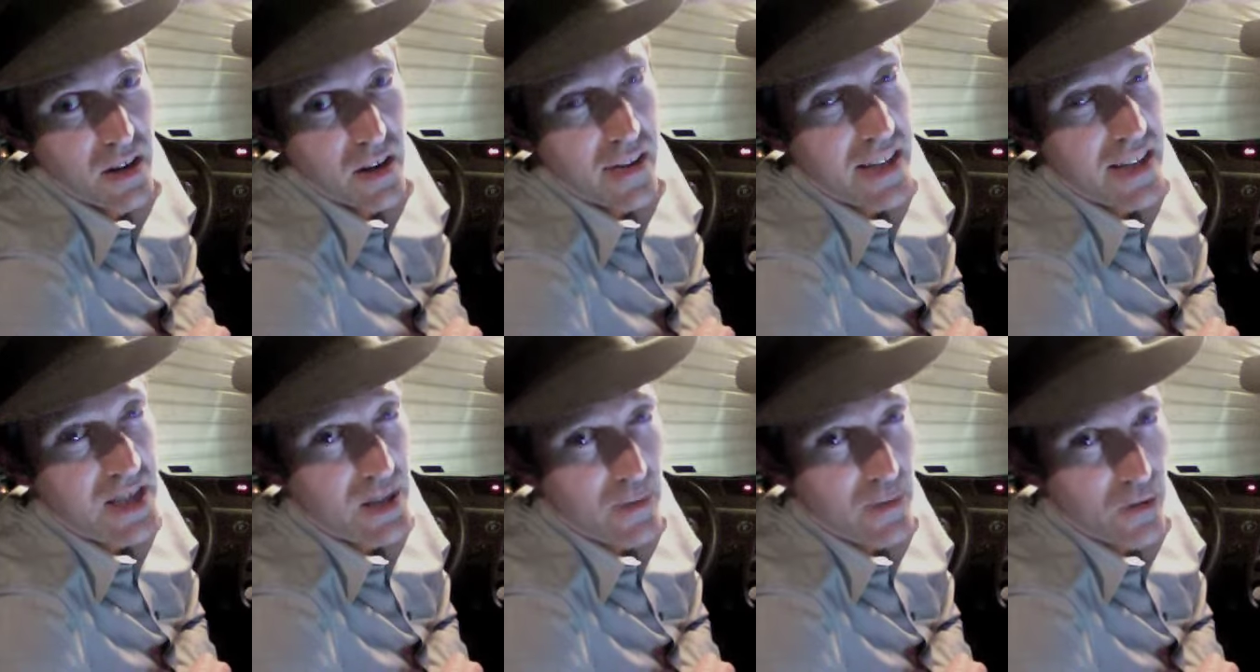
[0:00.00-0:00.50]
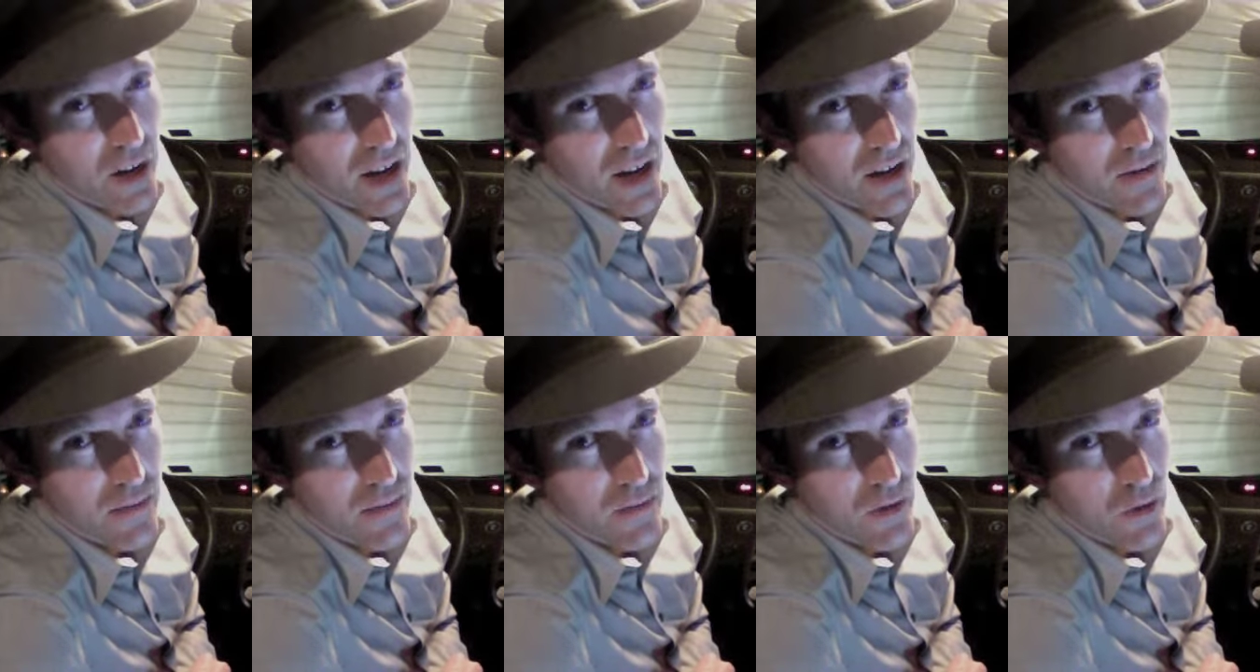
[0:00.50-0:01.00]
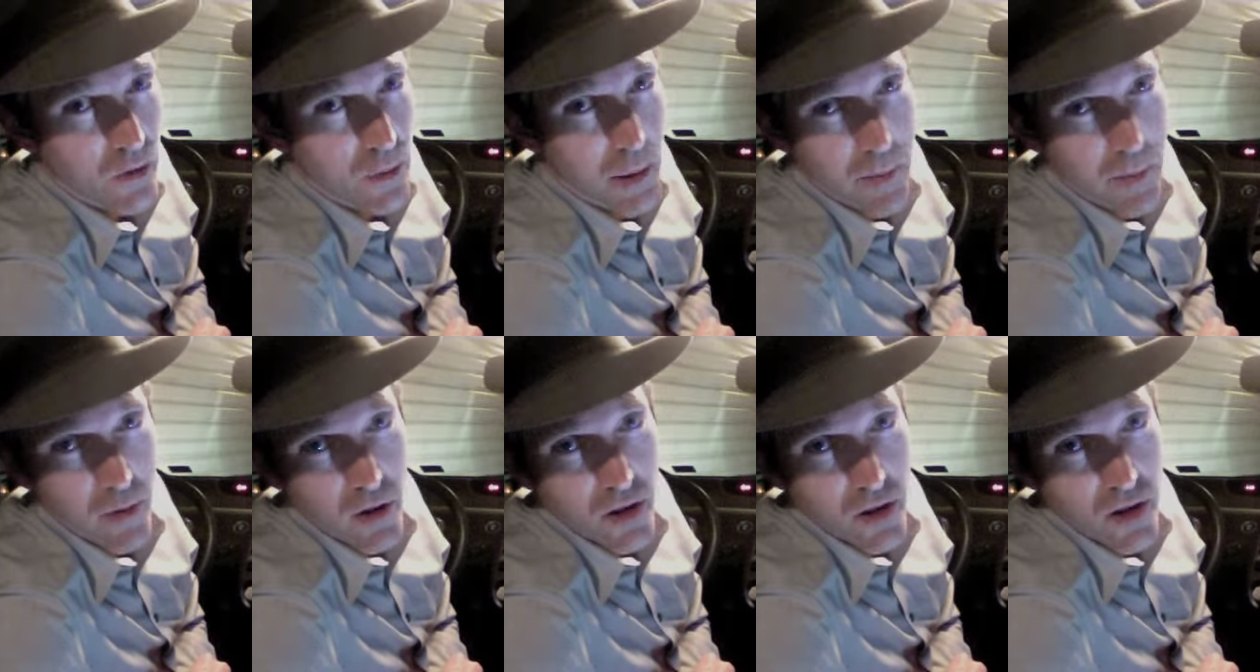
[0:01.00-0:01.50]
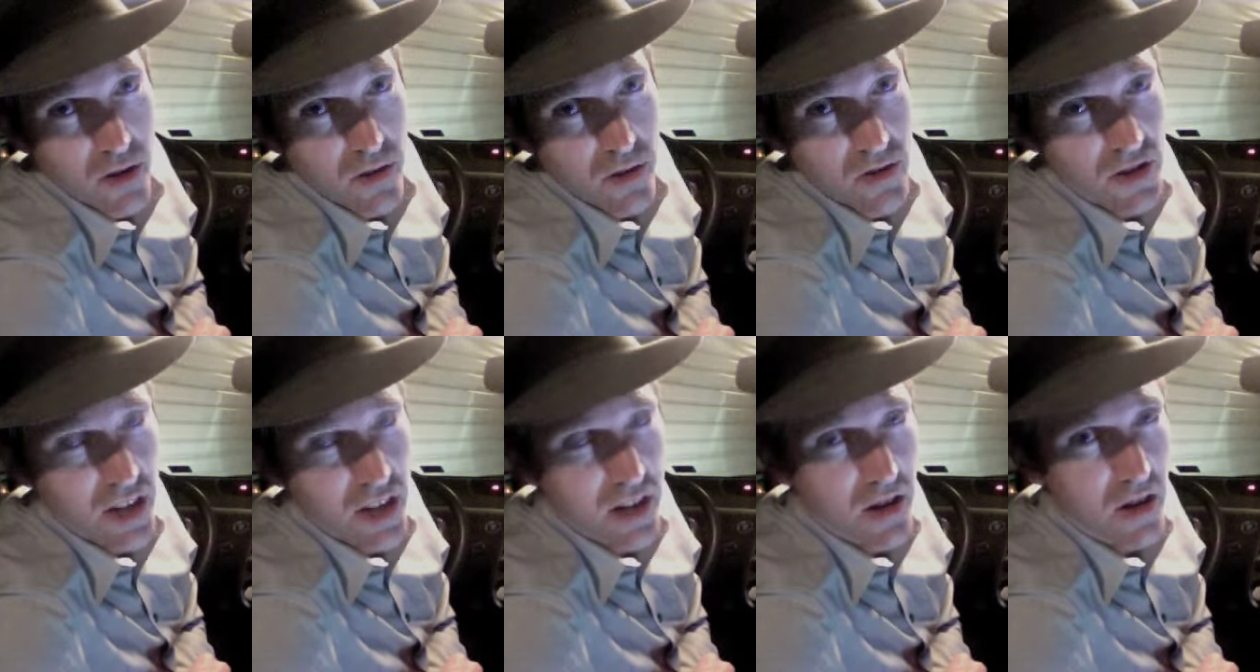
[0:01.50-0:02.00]
That's it for now. Remember to
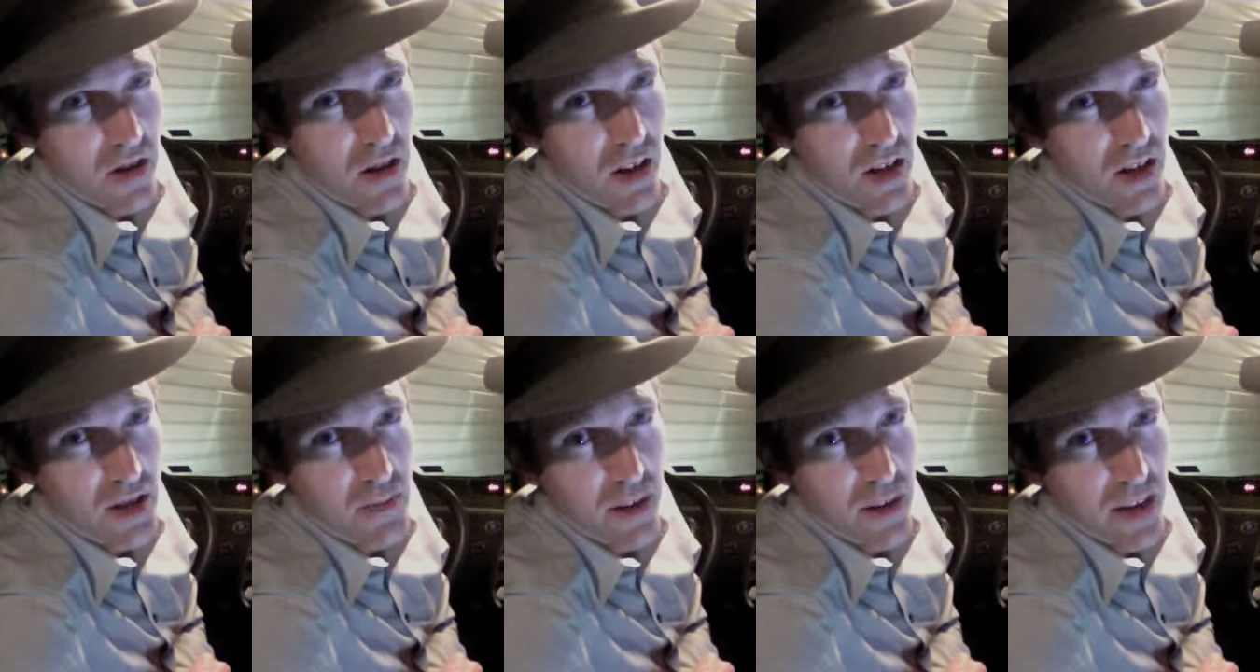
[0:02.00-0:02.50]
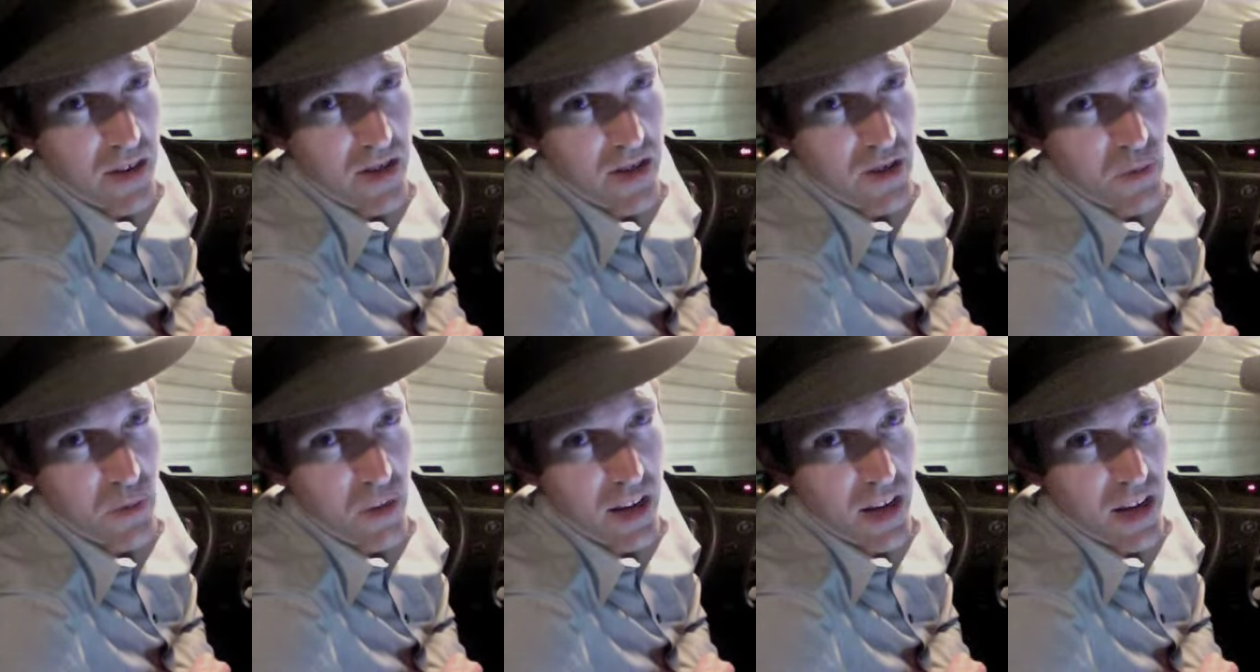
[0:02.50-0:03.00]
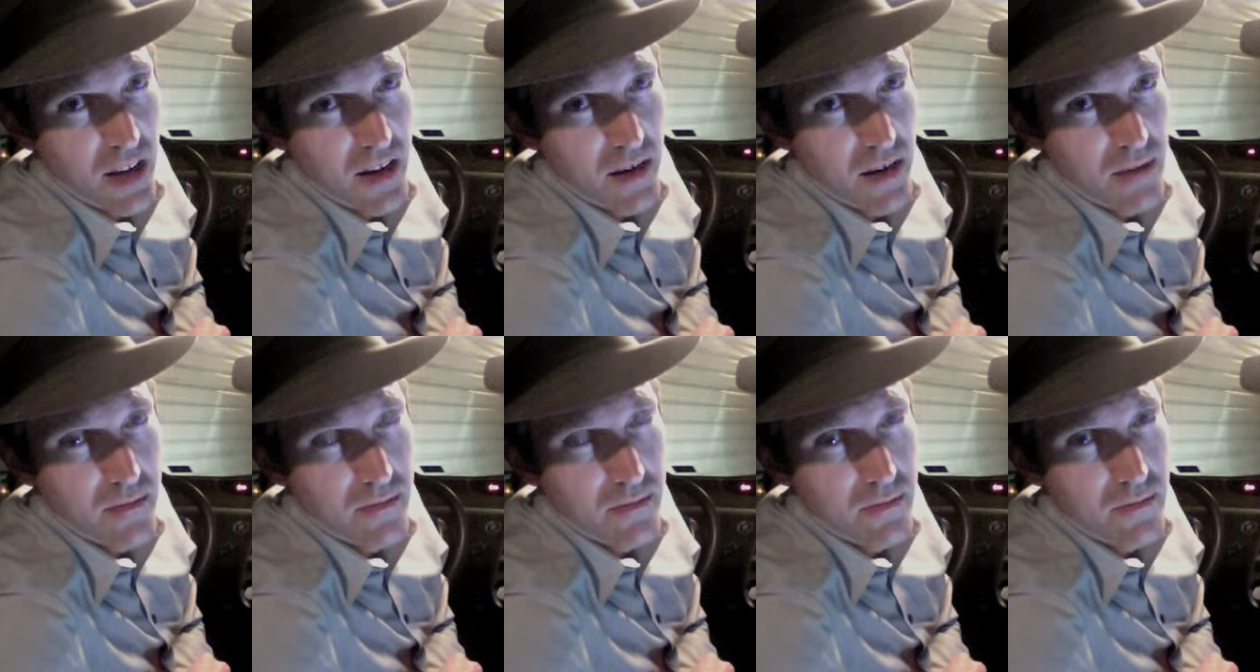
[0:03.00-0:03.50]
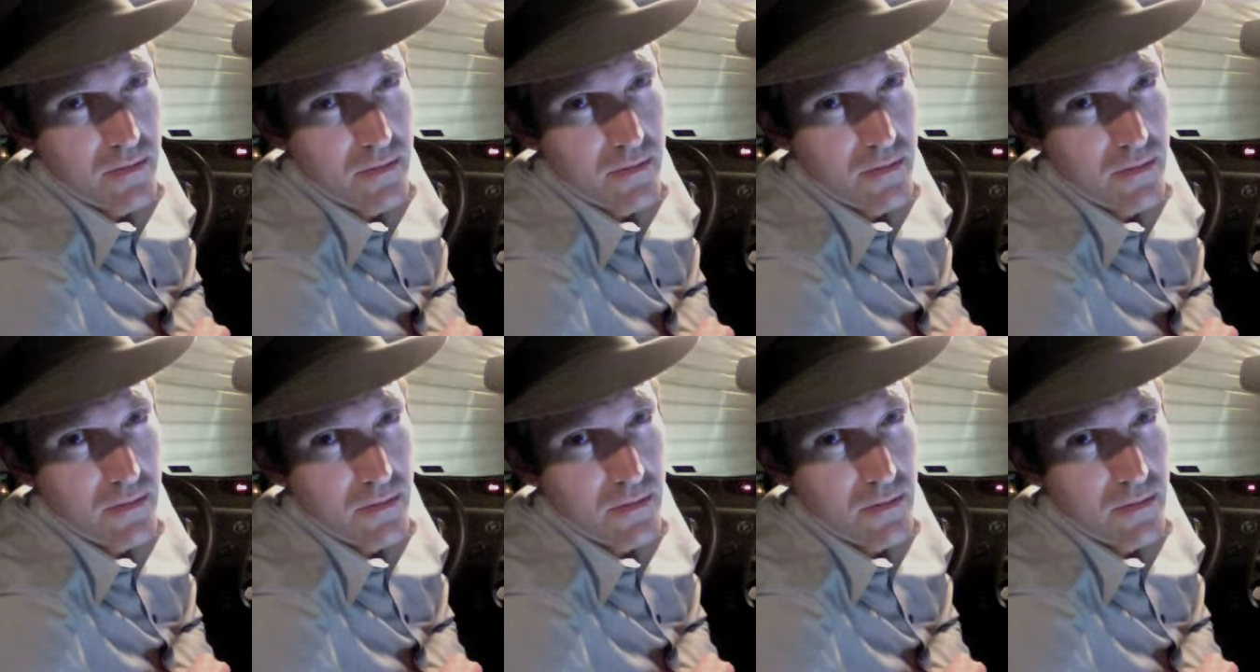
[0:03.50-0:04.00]
set your clocks back this weekend.
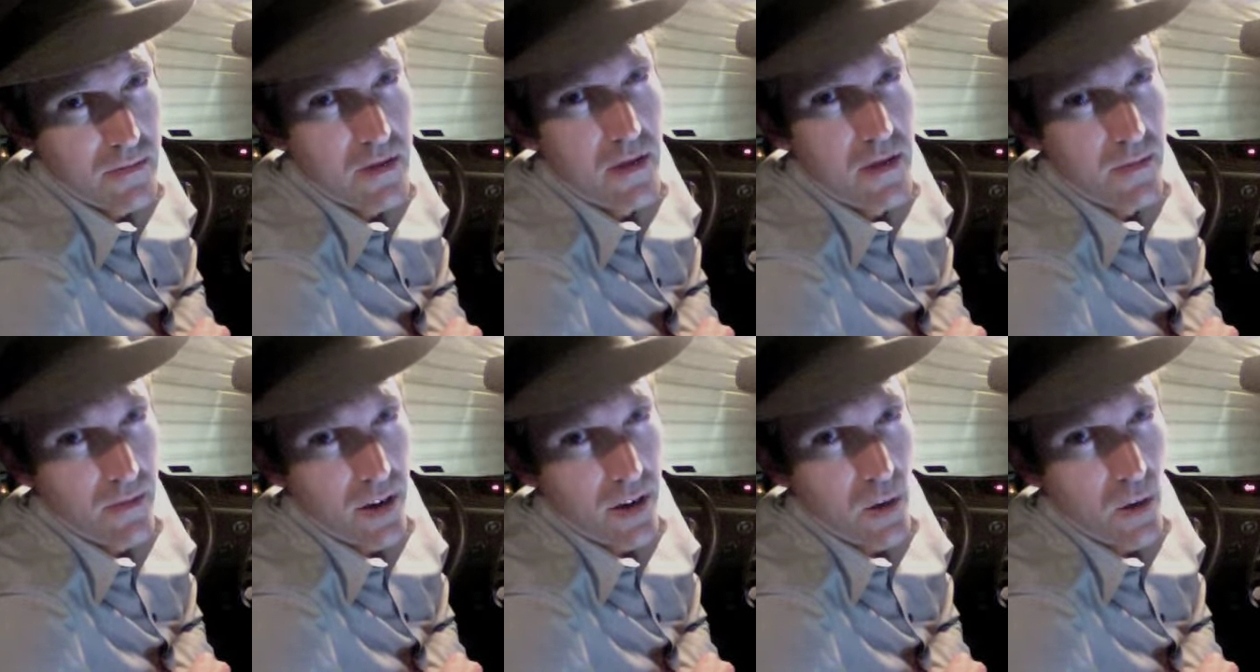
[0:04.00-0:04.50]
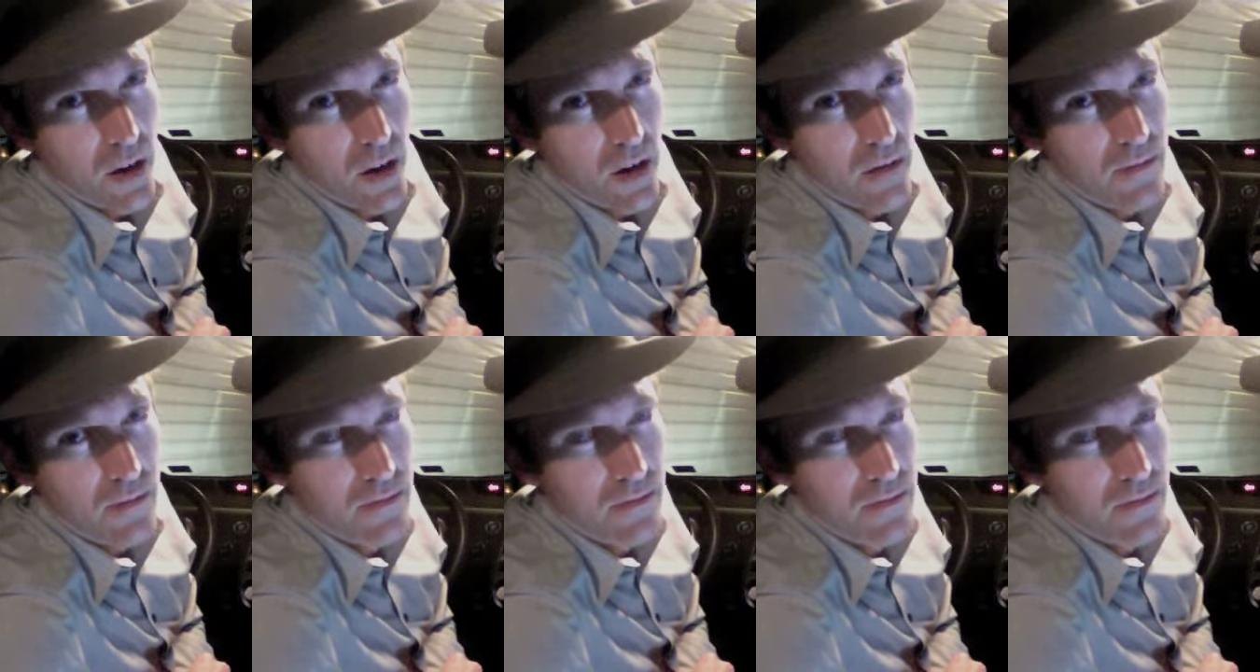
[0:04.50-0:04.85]
Farewell.